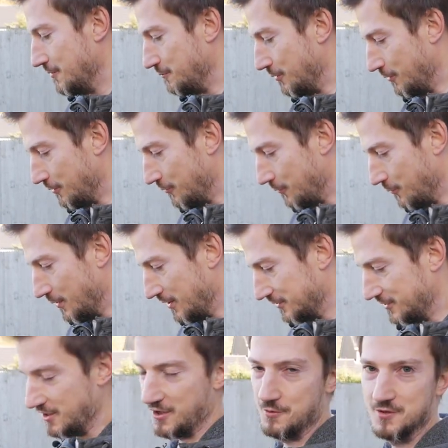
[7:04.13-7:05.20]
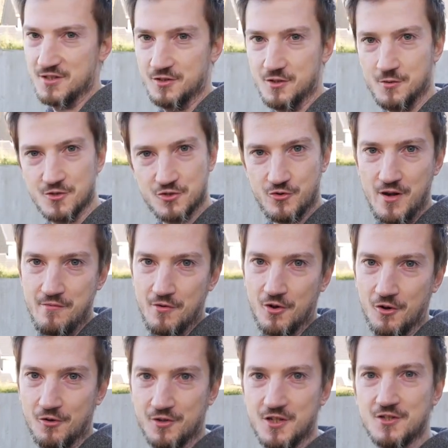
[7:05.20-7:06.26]
but what I'll do is I'll do a screen
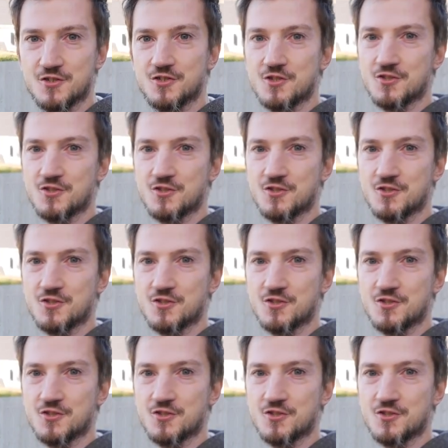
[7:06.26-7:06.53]
recording just